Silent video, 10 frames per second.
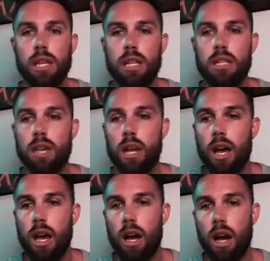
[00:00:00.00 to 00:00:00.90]
leads.
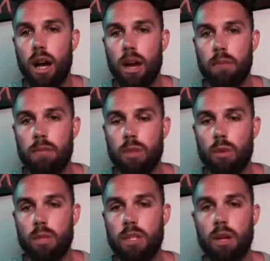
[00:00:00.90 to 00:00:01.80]

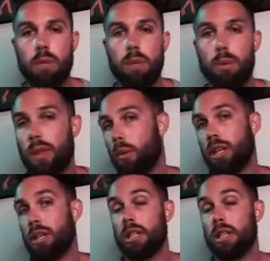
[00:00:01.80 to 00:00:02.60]
So these are people that we can